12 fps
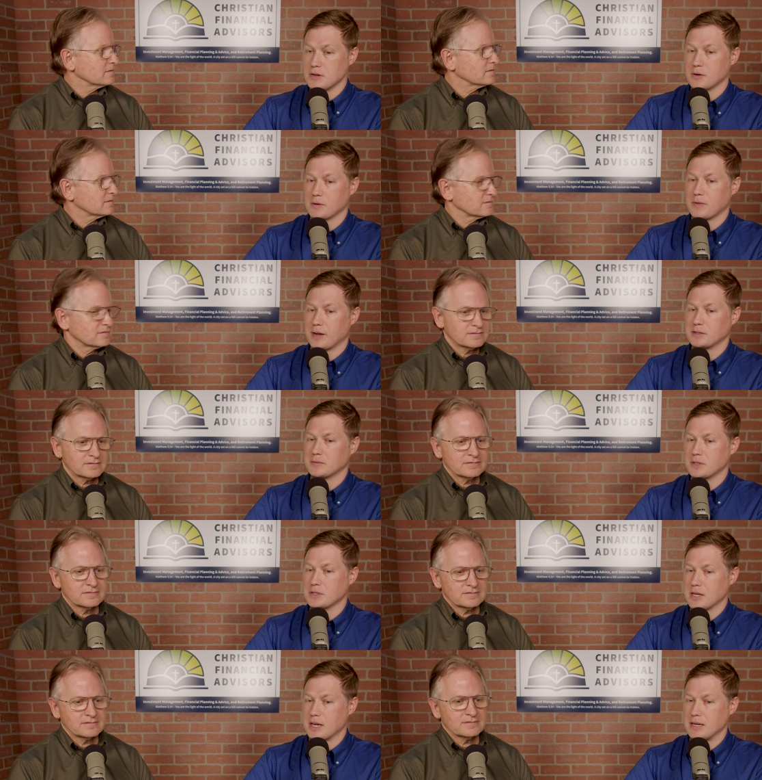Speaker 1: you're
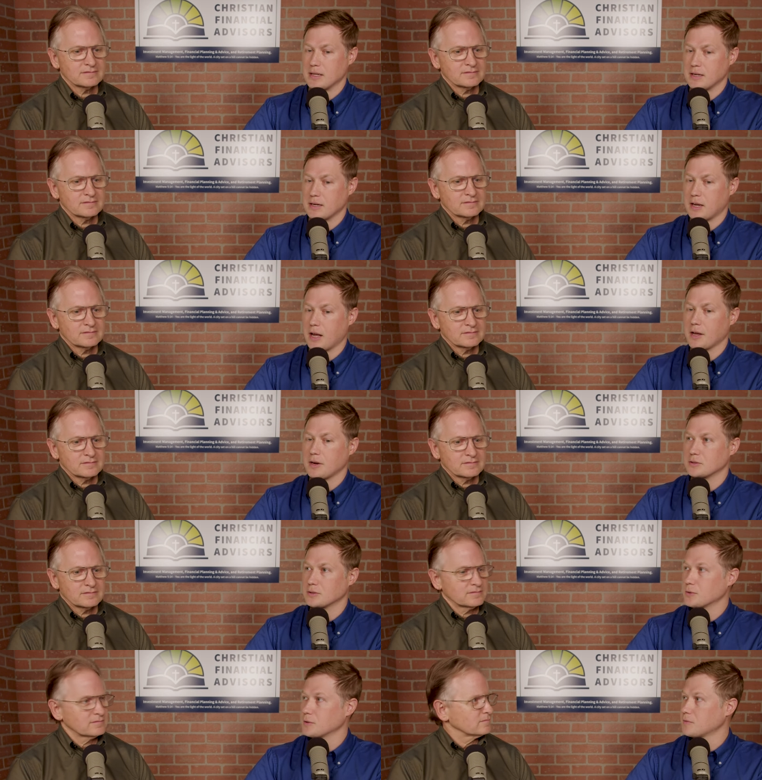effectively saying that God
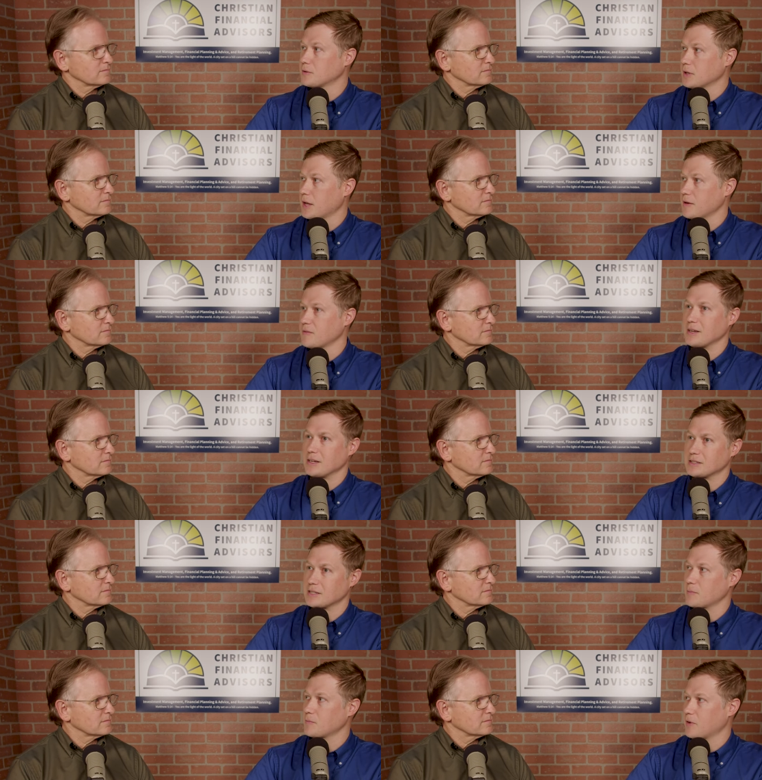is Lord of your life,
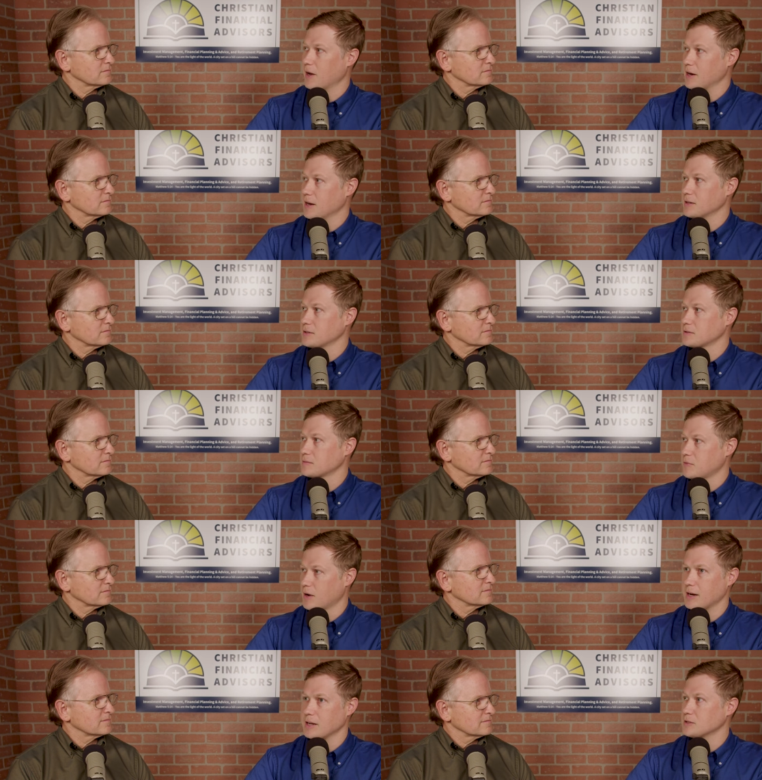except finance.
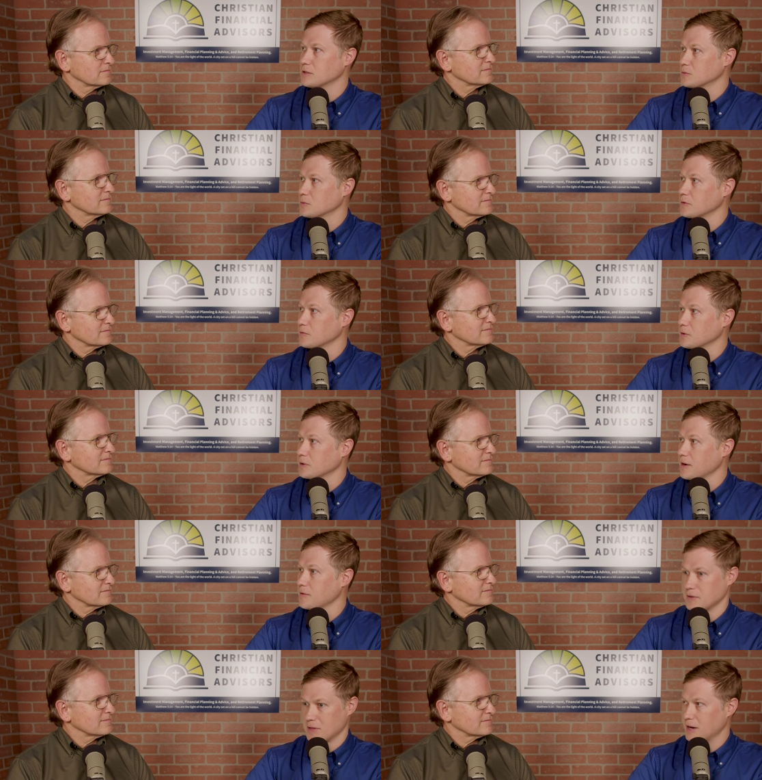Finance is Lord of your
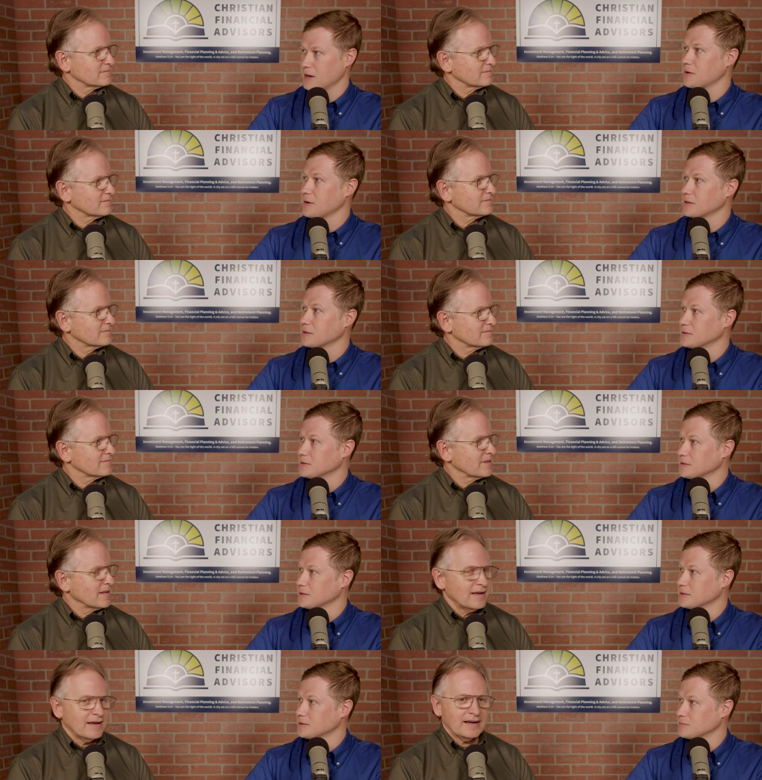life in that area.
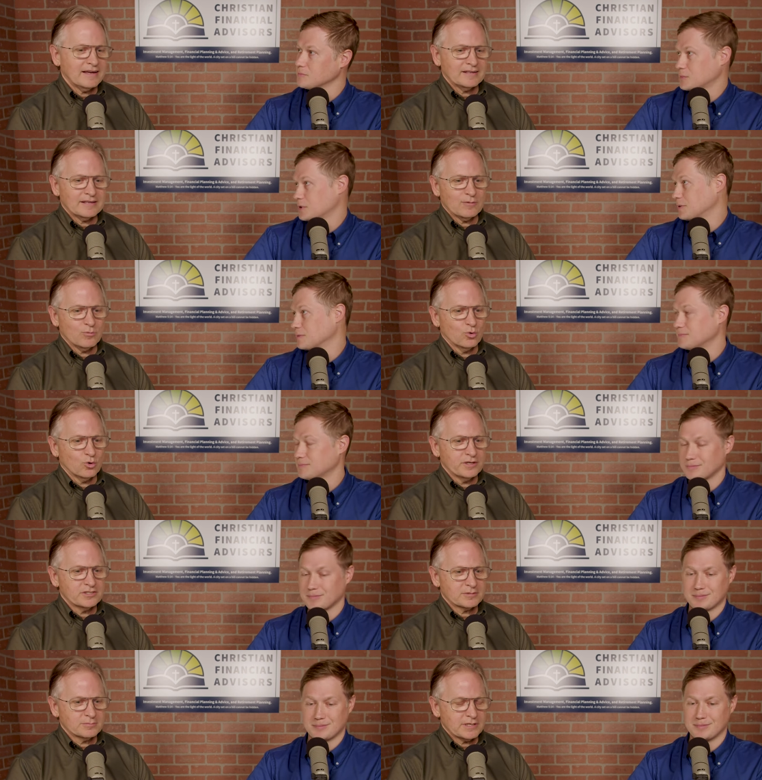
Speaker 2: I, so. I
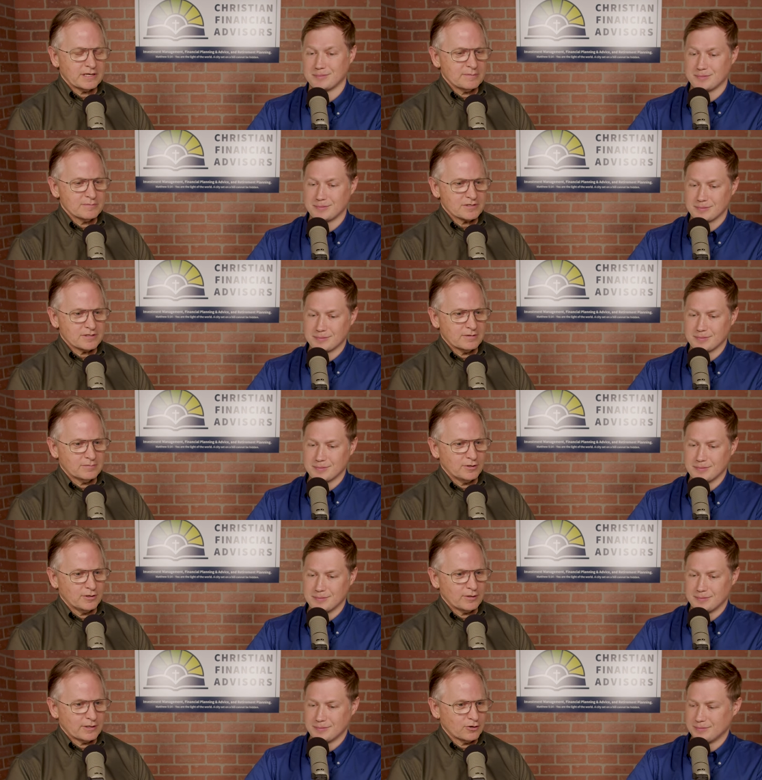worry sometimes. Um,
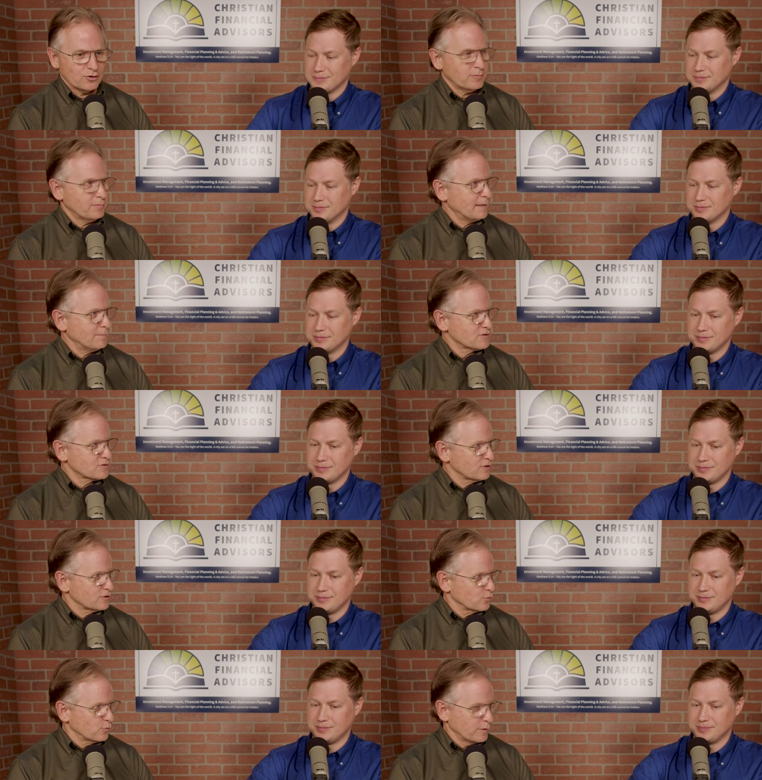you know, I go to a Baptist
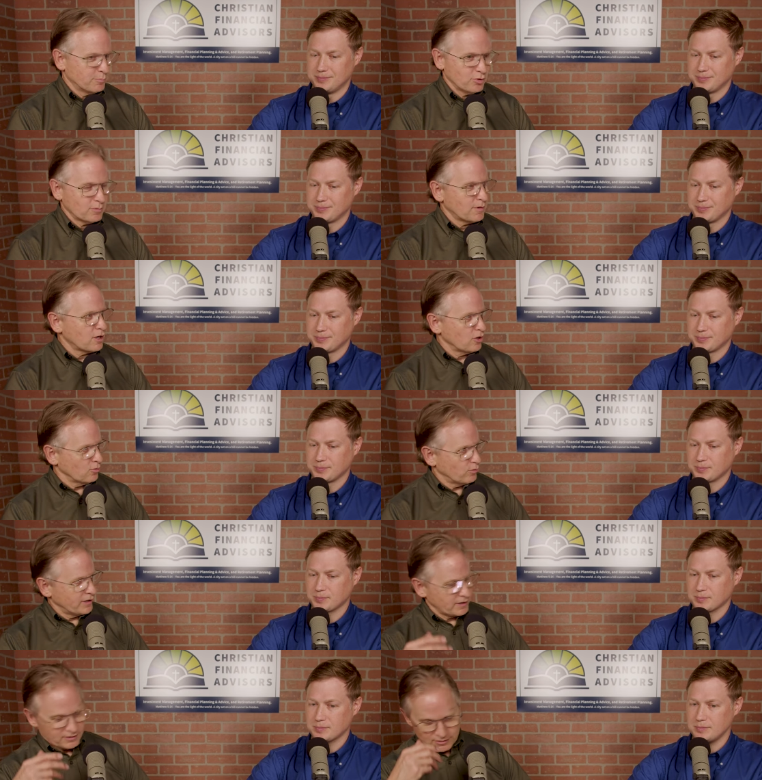church where we put them all the
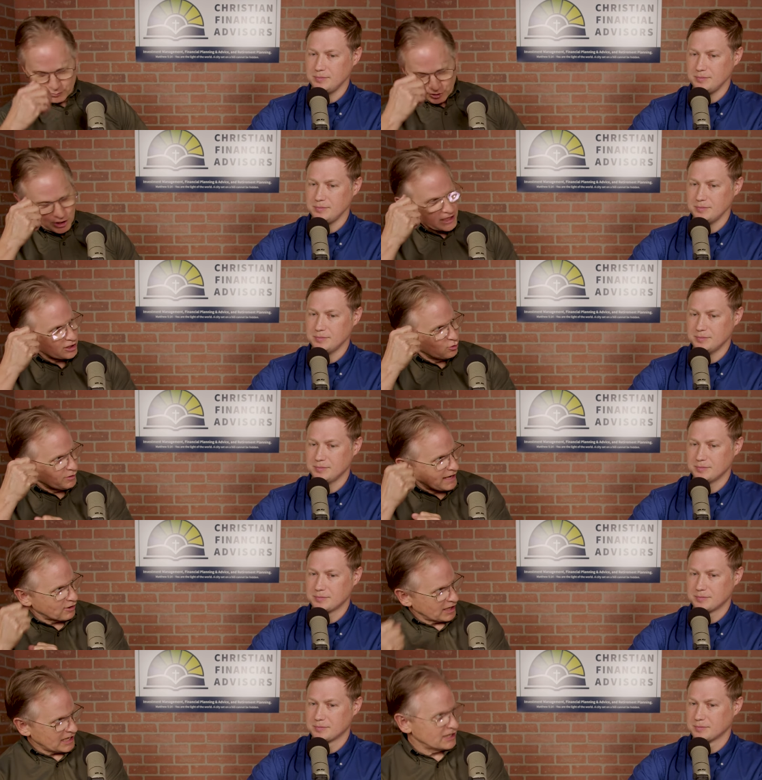way. You know, we got to go
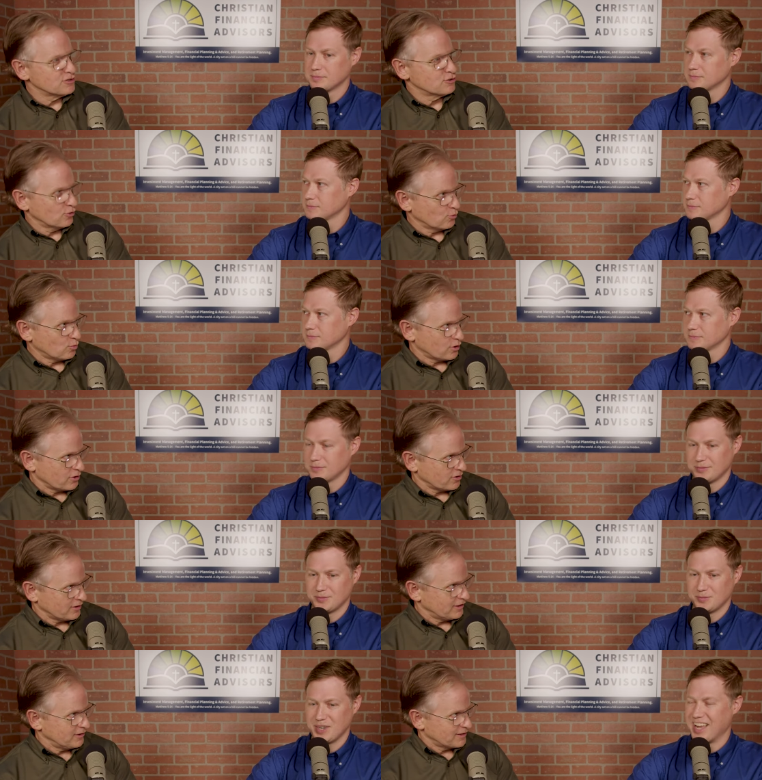down into the water and then